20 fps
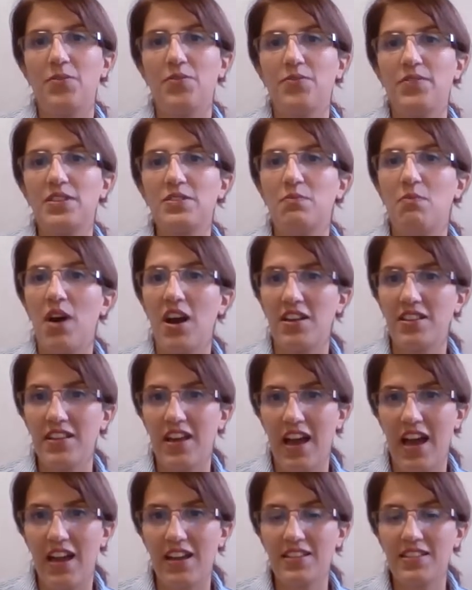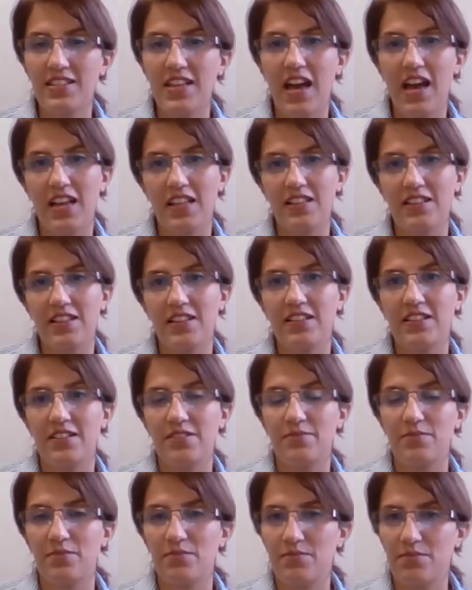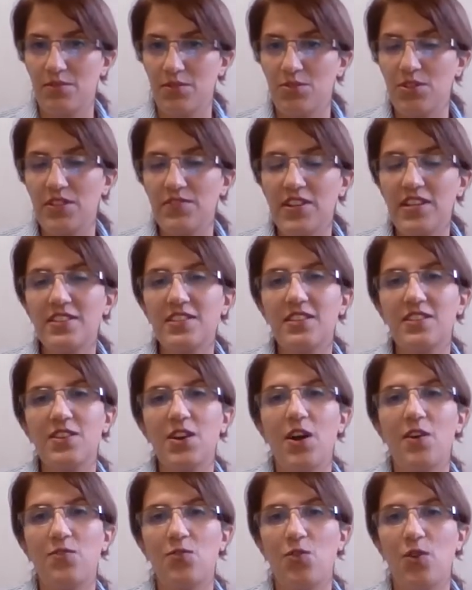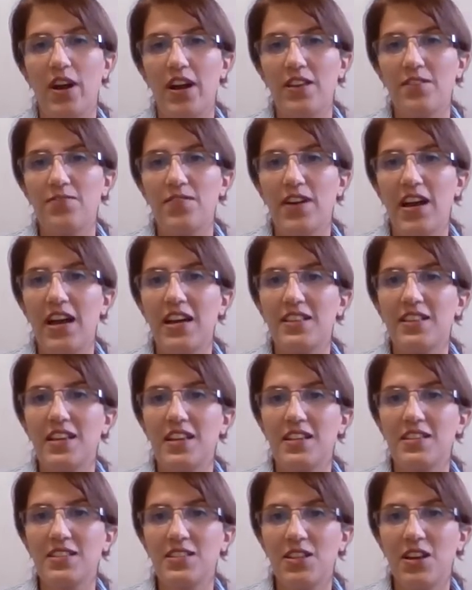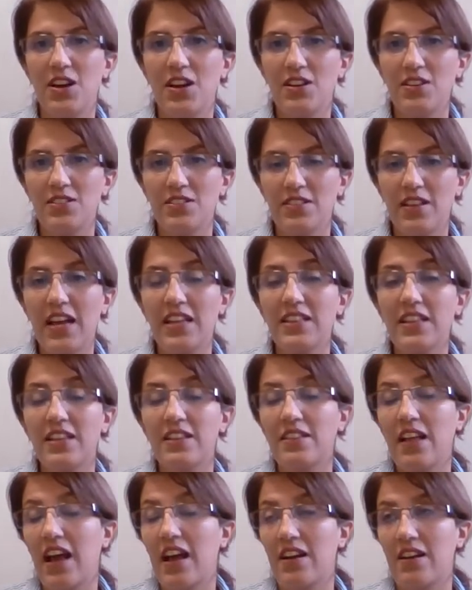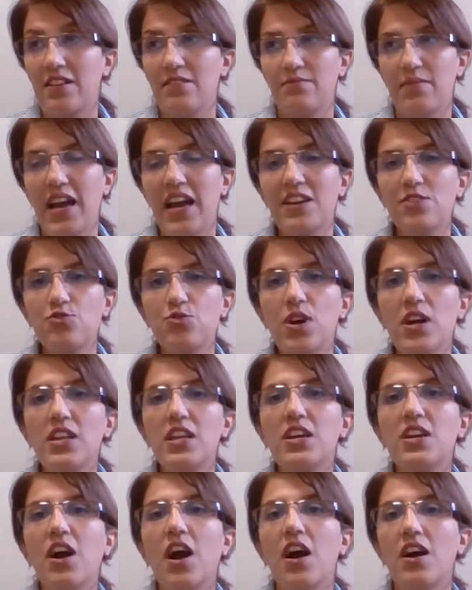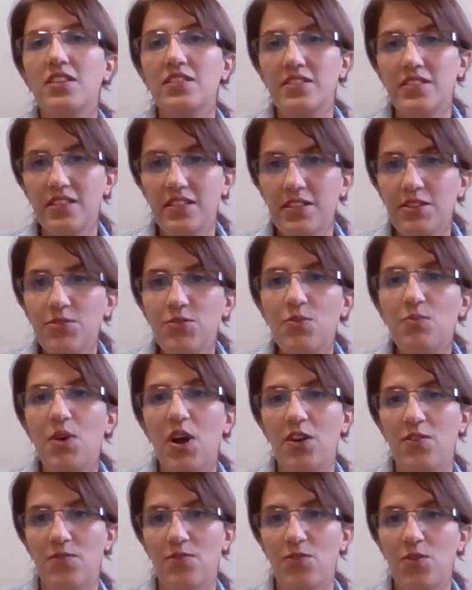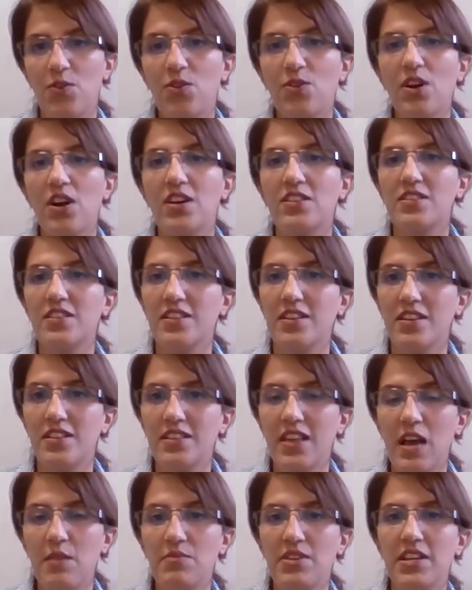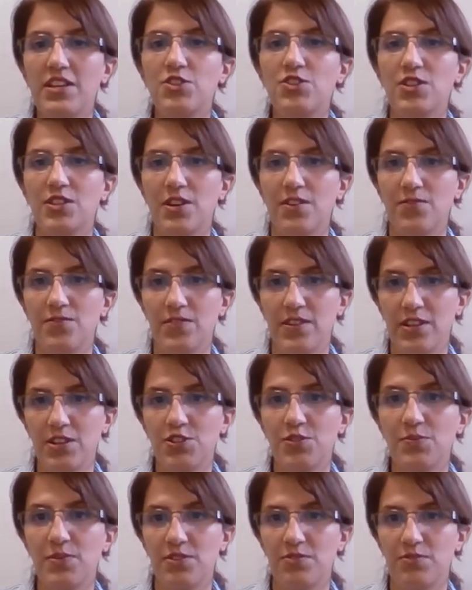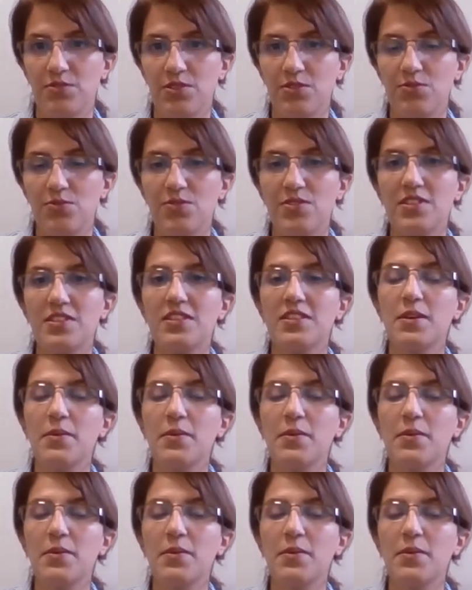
with my tax and University of Guelph, and start and actually continue my work on the contamination of fresh produce.